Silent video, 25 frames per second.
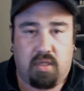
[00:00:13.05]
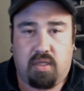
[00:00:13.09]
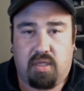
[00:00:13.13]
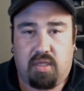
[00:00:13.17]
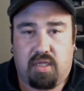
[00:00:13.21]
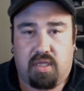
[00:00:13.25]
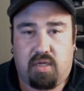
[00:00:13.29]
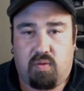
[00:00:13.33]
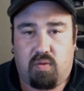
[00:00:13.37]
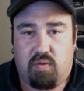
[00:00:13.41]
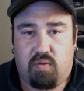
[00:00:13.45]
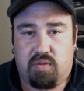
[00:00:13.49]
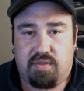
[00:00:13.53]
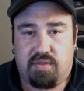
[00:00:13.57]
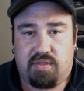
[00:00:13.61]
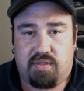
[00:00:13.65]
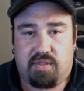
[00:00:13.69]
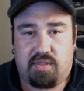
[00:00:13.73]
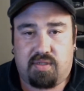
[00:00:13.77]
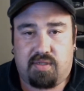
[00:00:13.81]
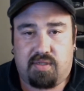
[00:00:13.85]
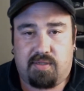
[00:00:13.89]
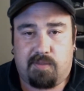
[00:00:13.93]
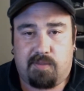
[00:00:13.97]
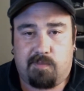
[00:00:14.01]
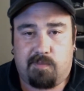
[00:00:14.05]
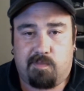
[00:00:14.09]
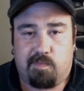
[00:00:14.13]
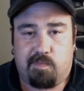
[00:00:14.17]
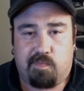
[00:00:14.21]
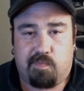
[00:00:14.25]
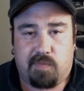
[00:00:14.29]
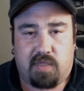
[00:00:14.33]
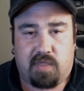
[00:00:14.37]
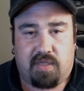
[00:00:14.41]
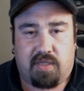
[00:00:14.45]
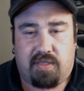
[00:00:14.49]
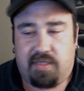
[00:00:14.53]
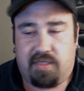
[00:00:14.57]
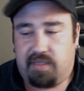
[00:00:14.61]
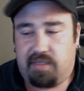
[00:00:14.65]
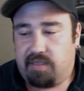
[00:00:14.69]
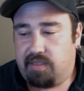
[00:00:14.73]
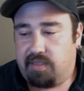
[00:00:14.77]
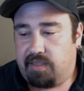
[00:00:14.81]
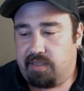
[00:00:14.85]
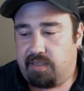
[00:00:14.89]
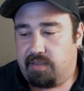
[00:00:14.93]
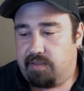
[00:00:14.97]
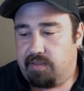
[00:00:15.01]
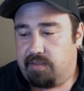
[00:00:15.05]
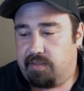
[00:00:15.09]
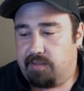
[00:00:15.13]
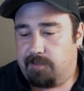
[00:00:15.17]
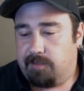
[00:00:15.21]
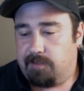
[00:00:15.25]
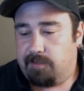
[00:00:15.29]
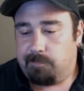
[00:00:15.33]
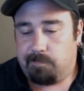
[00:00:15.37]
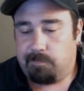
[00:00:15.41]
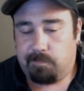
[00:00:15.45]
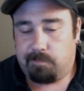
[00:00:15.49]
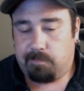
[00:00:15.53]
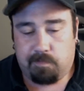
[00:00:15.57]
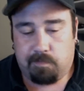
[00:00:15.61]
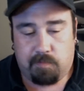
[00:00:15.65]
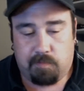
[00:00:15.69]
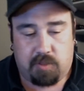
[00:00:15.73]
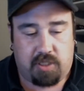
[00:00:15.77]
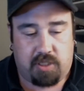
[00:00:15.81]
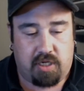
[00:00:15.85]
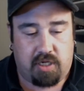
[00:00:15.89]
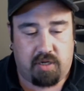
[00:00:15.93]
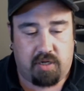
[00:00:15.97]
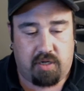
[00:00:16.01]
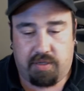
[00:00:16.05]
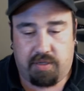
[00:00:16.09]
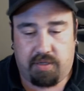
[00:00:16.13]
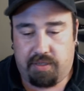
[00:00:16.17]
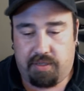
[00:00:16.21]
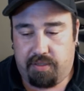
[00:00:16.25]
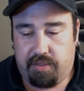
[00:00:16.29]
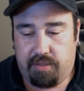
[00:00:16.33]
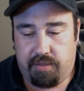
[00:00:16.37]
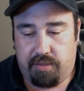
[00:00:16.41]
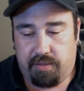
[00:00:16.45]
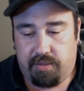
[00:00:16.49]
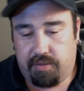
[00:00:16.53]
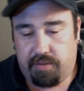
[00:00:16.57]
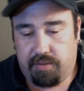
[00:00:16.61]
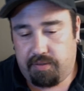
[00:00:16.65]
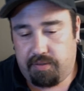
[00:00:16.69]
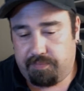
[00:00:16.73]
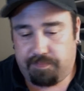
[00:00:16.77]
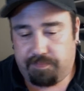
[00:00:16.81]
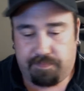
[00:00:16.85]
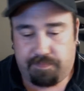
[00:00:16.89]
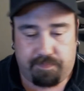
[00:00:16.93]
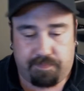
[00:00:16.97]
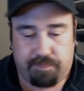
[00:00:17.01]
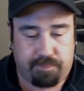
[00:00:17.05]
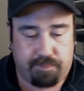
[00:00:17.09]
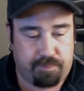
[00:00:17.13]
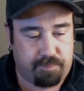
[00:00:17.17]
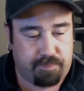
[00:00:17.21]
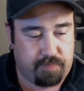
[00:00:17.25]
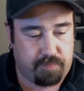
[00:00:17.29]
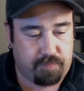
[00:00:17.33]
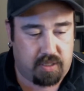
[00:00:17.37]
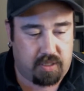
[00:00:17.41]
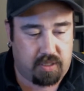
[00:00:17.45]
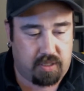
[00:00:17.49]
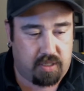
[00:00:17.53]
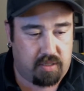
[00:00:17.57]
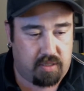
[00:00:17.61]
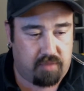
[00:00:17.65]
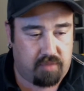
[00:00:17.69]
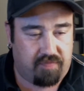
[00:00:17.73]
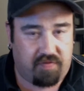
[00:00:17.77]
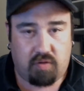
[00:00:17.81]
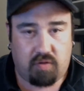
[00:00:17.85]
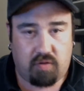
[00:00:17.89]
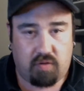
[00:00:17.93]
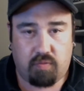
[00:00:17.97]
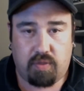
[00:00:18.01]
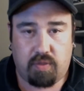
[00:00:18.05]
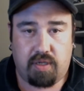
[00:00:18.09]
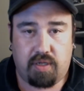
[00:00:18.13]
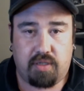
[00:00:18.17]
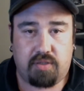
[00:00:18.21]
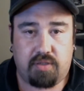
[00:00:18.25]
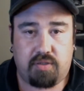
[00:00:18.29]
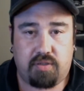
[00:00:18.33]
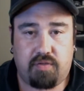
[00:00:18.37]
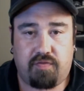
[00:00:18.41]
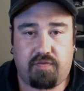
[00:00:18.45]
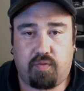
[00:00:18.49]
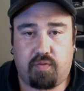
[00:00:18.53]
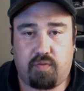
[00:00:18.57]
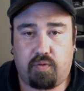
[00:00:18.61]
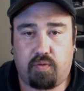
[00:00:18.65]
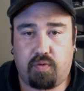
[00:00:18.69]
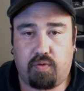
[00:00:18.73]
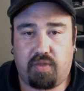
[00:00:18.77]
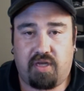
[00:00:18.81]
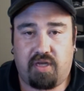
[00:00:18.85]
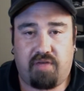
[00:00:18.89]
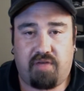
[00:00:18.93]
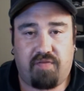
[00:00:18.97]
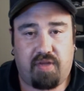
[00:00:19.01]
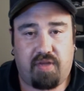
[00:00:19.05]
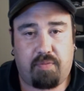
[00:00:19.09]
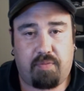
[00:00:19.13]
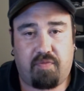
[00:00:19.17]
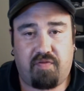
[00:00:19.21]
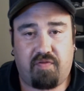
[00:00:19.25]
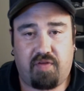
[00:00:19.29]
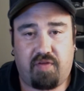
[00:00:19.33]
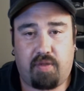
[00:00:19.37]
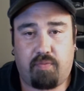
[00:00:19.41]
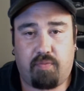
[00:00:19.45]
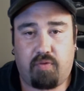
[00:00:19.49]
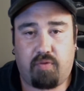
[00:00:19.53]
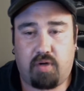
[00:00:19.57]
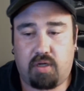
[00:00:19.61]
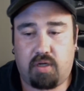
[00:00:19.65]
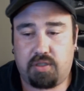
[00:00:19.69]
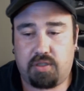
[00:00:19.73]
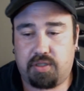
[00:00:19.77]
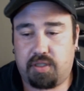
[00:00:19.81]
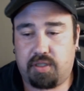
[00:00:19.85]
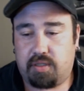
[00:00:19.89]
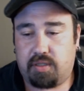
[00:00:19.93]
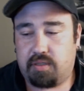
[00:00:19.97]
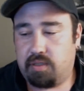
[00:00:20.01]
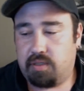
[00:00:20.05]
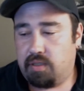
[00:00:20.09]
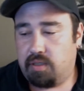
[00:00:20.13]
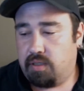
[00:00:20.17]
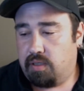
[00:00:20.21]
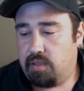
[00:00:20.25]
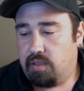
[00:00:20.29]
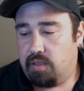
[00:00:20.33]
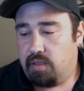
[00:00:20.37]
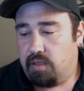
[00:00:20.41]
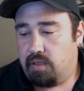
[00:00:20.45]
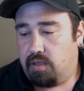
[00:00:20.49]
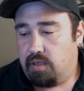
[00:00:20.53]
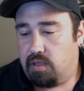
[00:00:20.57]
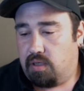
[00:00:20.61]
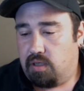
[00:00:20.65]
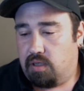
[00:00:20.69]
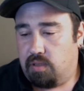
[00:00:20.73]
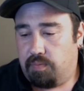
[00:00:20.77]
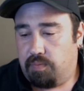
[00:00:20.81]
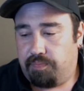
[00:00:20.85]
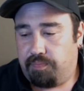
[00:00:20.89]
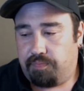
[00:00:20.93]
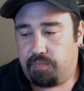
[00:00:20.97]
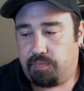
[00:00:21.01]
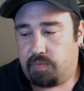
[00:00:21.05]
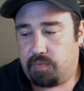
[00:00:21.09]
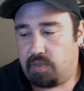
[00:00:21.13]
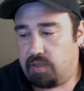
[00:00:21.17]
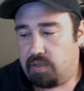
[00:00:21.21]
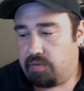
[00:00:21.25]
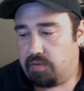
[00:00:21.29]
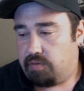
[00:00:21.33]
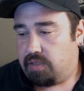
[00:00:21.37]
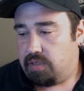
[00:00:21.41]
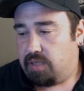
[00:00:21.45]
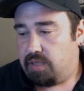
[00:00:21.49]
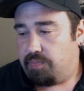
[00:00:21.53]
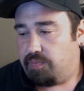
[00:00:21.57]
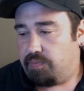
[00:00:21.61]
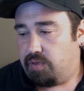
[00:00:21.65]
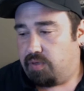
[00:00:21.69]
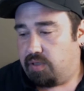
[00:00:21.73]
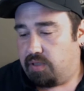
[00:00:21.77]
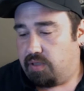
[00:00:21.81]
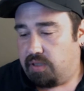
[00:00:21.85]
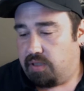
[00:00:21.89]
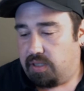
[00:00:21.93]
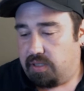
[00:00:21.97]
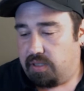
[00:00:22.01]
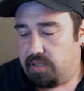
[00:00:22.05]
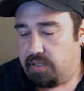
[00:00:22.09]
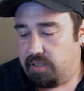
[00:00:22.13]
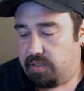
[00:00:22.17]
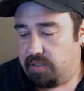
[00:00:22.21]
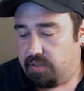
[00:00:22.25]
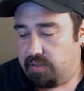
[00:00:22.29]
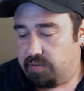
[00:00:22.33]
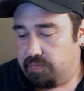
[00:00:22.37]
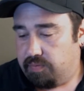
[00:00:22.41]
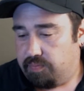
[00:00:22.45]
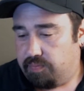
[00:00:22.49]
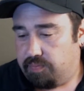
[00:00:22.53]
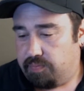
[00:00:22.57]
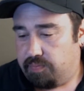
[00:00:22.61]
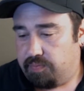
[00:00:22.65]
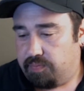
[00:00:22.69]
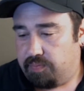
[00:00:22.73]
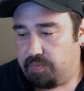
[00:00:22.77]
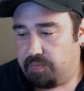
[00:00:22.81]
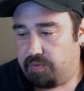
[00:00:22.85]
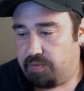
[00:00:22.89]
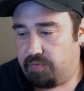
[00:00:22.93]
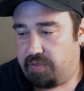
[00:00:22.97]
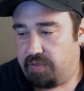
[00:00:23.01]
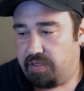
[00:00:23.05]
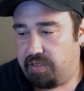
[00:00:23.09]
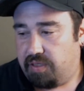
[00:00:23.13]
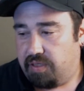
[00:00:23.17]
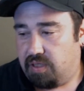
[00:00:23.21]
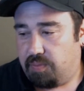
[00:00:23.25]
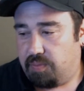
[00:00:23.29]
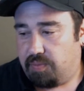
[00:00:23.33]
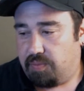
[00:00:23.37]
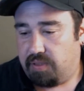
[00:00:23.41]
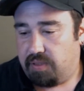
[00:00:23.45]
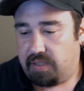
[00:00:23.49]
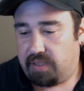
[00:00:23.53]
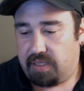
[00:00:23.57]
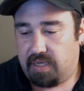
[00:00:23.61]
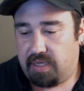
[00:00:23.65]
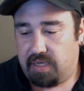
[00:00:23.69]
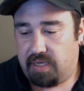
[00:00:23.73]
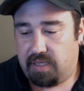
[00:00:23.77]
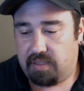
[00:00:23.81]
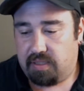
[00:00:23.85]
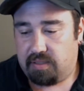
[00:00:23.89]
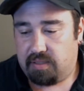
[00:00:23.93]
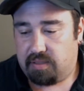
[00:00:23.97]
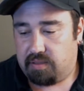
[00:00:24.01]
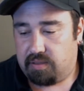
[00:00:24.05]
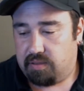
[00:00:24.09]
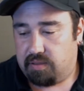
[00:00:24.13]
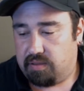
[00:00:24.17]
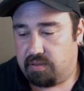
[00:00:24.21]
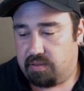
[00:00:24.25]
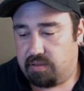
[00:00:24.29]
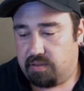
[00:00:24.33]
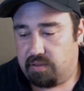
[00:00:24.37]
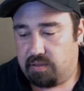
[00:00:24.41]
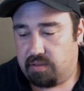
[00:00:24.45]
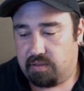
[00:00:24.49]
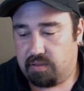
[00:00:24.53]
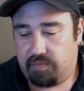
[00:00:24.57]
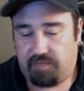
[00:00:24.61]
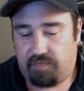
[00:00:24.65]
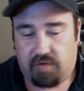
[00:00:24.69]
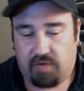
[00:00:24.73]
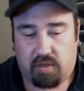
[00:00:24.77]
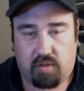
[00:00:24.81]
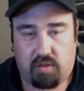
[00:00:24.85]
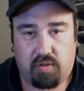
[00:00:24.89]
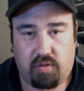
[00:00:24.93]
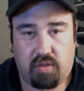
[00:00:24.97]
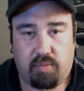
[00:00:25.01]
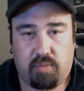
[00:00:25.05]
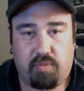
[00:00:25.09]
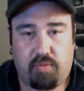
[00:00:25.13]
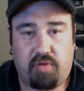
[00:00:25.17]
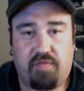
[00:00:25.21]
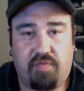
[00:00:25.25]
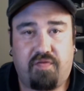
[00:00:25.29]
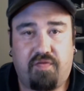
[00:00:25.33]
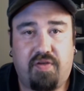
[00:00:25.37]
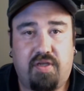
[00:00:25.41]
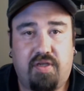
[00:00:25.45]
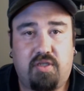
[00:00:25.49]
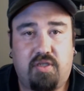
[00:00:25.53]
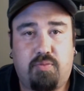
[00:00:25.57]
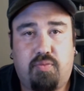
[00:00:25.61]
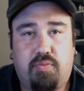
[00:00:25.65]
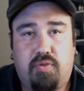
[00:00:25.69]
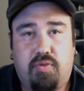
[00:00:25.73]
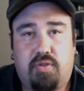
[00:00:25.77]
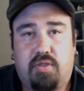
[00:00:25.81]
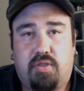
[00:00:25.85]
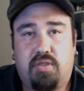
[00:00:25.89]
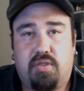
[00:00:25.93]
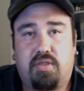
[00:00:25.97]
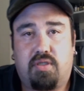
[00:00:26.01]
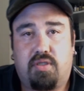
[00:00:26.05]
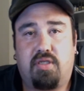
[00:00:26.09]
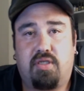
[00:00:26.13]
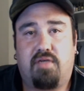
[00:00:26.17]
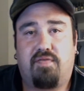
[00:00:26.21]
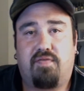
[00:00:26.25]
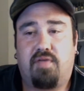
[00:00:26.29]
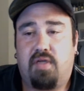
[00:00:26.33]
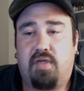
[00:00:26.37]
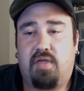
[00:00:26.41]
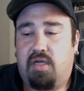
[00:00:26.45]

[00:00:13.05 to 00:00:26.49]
That was I think like a charity kind of fundraiser for that Vapavet project. Um, kept on I been reading up on the guys and follow them on Facebook and stuff.